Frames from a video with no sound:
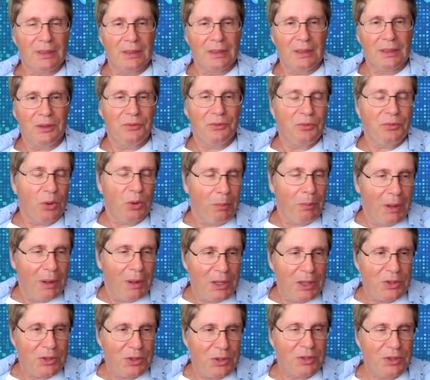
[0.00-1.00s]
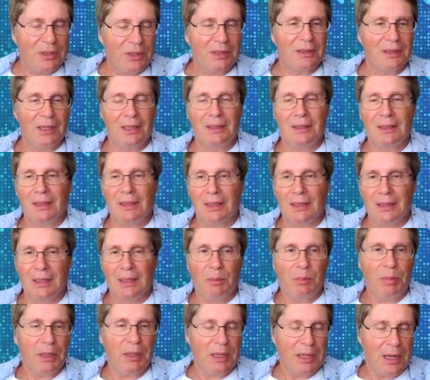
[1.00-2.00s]
information and
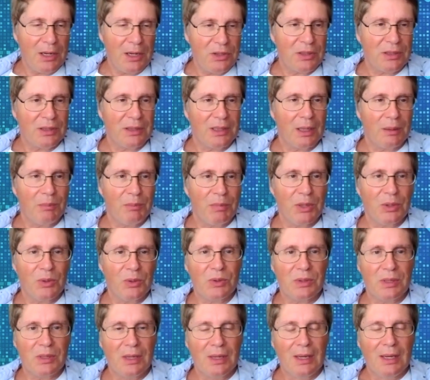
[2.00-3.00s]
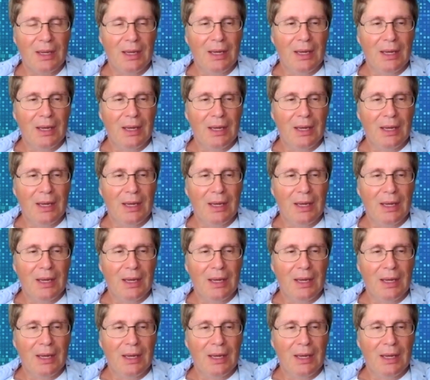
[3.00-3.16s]
application can be used,